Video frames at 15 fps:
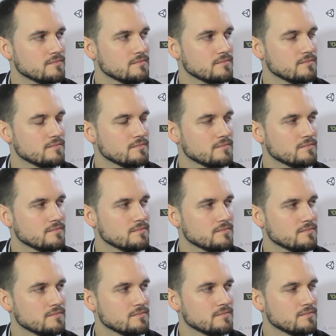
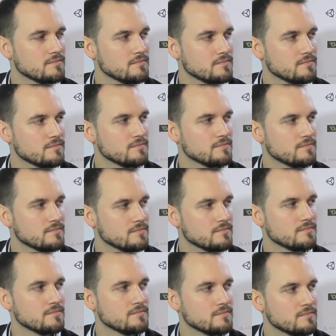
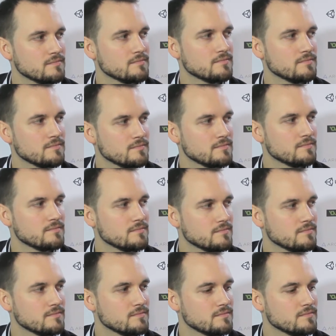
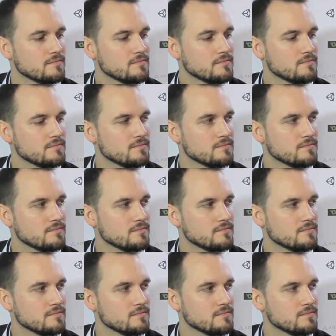No words are spoken by the person on screen.